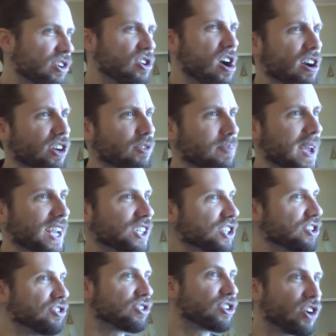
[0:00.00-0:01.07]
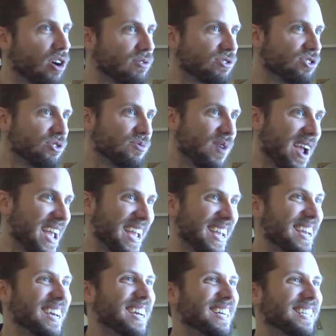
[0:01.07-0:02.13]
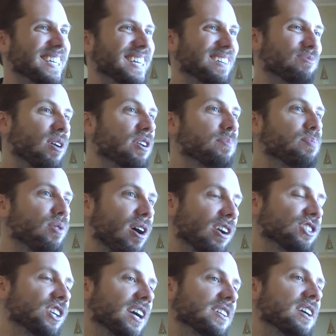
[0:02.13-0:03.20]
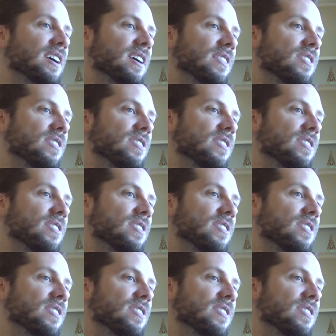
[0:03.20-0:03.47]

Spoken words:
your occupation, your go-to way to run a project,